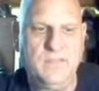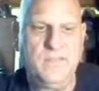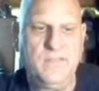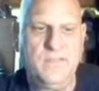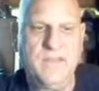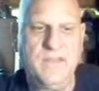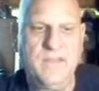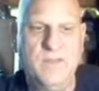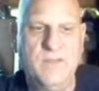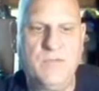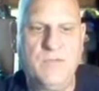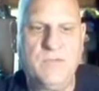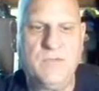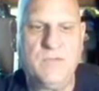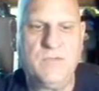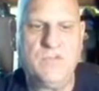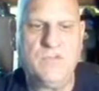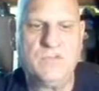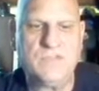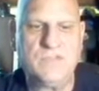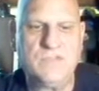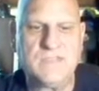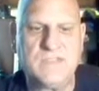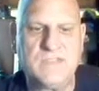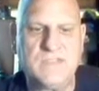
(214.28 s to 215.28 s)
Then I would
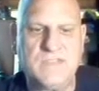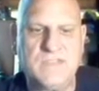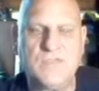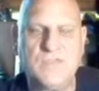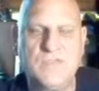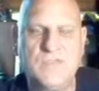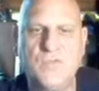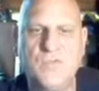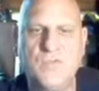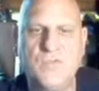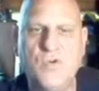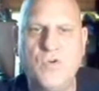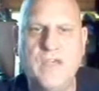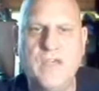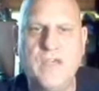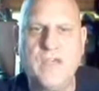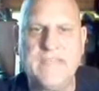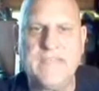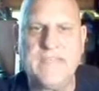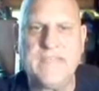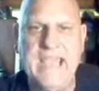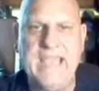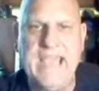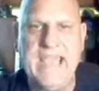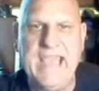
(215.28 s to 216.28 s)
use the Control
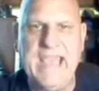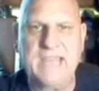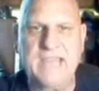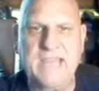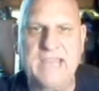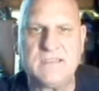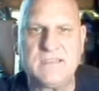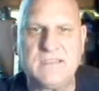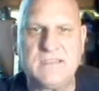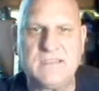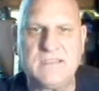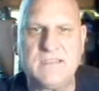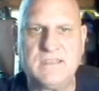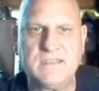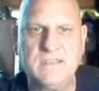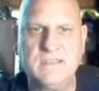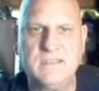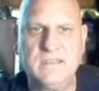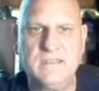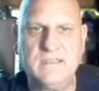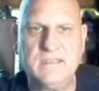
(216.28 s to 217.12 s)
and the X,